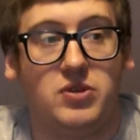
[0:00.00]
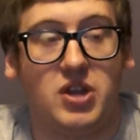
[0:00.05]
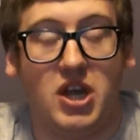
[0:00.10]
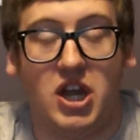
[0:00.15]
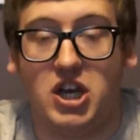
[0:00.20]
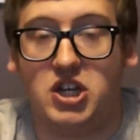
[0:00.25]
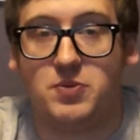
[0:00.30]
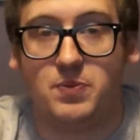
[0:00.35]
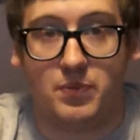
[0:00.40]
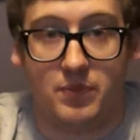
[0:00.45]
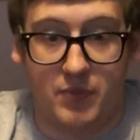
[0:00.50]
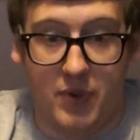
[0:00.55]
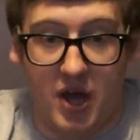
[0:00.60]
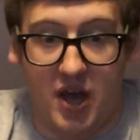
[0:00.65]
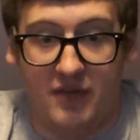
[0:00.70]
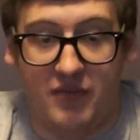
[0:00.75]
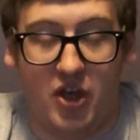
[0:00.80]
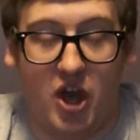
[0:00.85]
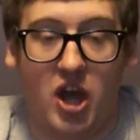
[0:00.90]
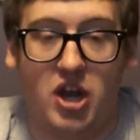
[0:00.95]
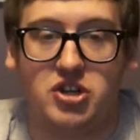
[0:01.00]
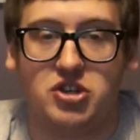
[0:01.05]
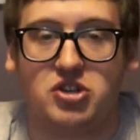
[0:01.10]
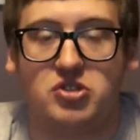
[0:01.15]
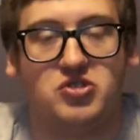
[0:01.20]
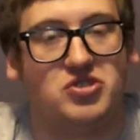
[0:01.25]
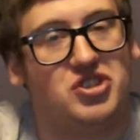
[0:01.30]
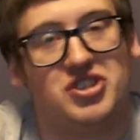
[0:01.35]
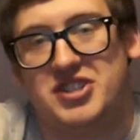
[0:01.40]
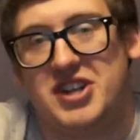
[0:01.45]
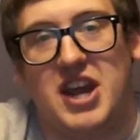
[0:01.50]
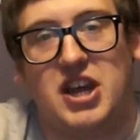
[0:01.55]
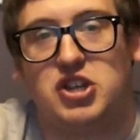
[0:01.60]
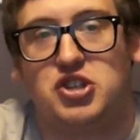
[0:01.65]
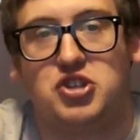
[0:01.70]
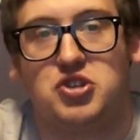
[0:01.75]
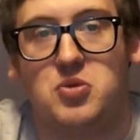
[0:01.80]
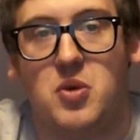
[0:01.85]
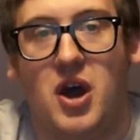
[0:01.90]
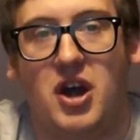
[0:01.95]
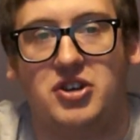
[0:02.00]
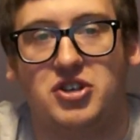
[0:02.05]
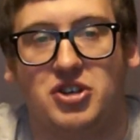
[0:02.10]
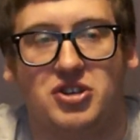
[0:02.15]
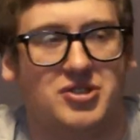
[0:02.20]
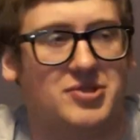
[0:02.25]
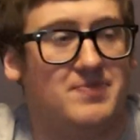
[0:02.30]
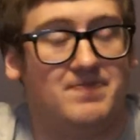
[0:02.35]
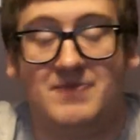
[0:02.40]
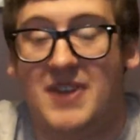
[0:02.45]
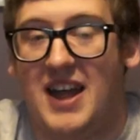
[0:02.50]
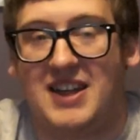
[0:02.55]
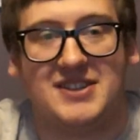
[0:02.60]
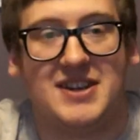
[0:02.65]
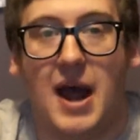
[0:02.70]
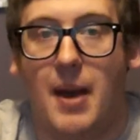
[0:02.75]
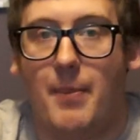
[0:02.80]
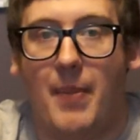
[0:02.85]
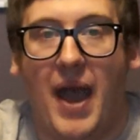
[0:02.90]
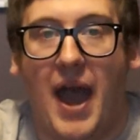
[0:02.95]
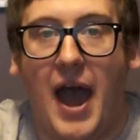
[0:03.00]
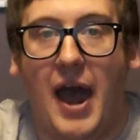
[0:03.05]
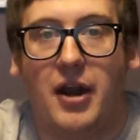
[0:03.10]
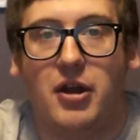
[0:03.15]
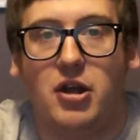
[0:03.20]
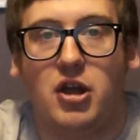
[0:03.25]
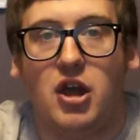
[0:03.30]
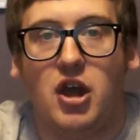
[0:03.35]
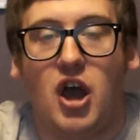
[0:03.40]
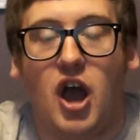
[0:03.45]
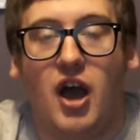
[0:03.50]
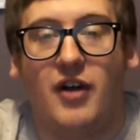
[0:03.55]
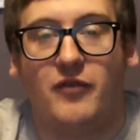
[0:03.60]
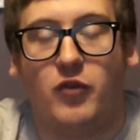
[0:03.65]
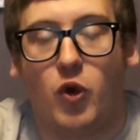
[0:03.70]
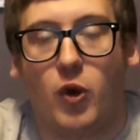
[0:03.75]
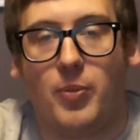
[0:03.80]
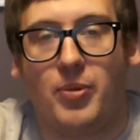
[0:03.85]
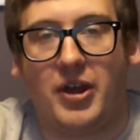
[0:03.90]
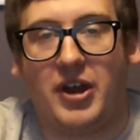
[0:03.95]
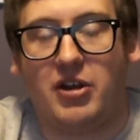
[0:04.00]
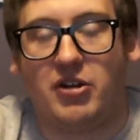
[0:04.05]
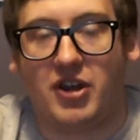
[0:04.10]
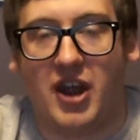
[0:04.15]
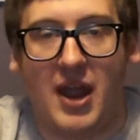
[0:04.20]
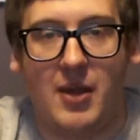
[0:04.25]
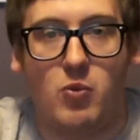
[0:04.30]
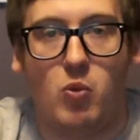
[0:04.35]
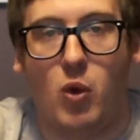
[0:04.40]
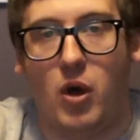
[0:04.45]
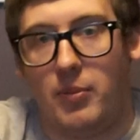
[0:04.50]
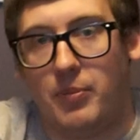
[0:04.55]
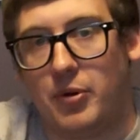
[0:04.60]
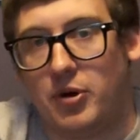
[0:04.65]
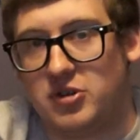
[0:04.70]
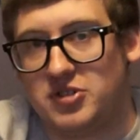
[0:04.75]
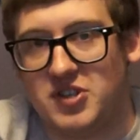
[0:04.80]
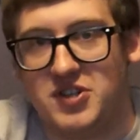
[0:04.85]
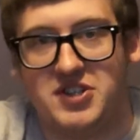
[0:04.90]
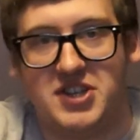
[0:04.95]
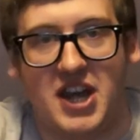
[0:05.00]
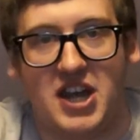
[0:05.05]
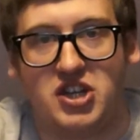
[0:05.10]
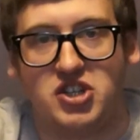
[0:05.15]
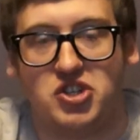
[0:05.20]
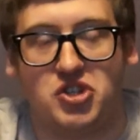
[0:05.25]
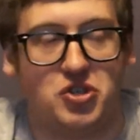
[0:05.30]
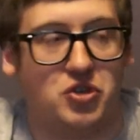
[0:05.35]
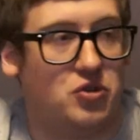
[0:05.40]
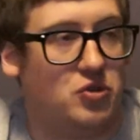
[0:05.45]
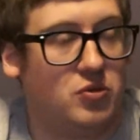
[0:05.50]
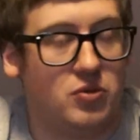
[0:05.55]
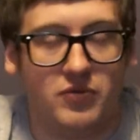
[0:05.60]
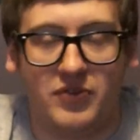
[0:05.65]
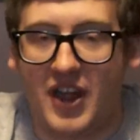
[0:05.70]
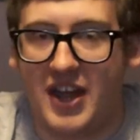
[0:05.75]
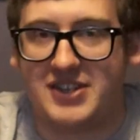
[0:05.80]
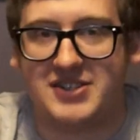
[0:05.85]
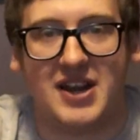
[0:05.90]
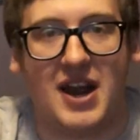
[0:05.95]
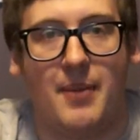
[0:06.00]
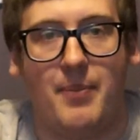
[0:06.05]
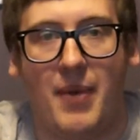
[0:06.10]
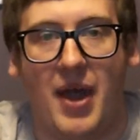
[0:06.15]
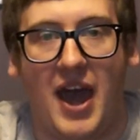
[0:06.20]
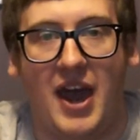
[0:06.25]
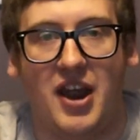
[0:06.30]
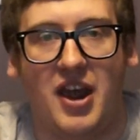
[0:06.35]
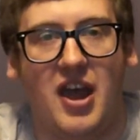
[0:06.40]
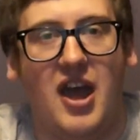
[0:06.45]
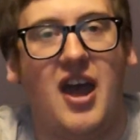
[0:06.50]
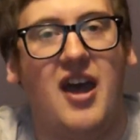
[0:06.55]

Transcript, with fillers: each of the hunters just takes two hunters that's not bad a four player game one person takes two that's not bad